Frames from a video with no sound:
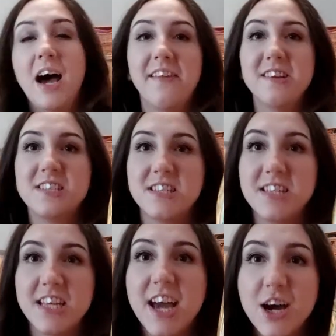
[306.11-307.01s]
and this is
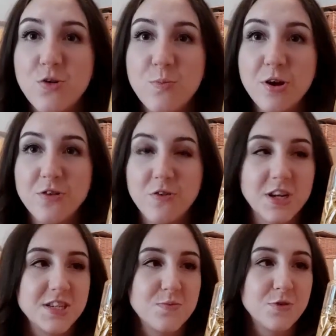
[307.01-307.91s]
the elbow
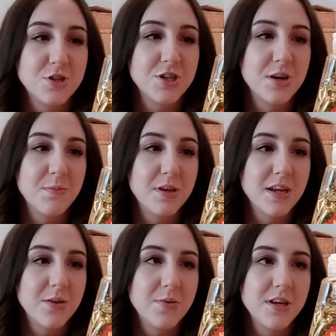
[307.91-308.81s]
grease washing up
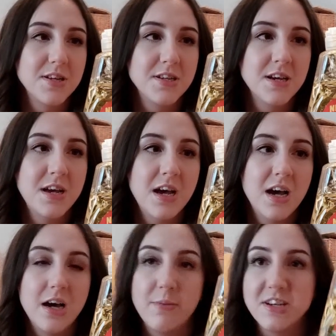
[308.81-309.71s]
liquid.
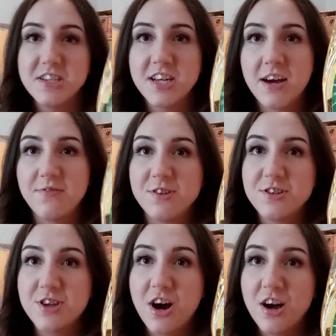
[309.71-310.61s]
I did have to
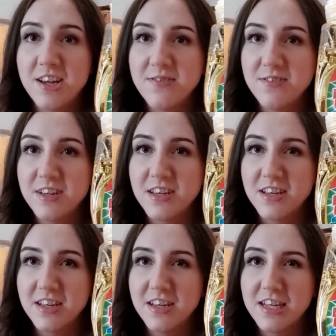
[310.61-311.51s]
dive
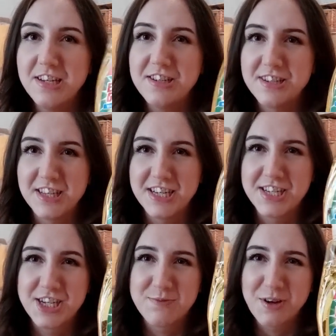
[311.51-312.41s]
into this
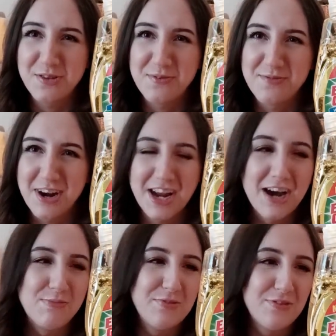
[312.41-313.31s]
because my other one ran
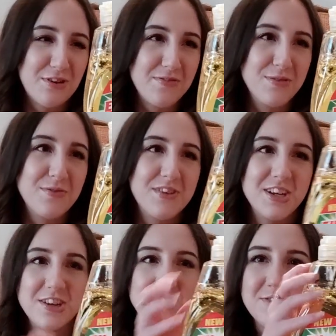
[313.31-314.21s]
out before I filmed the
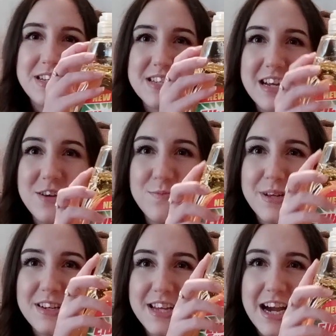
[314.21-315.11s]
video, so it is a little
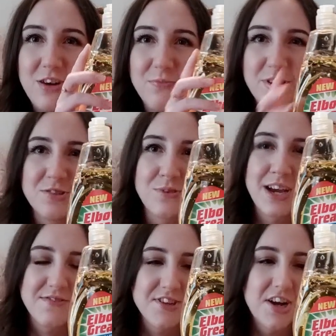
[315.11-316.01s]
bit down because we
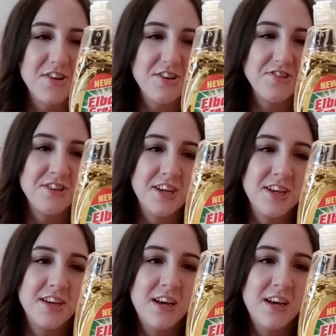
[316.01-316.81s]
have started using it.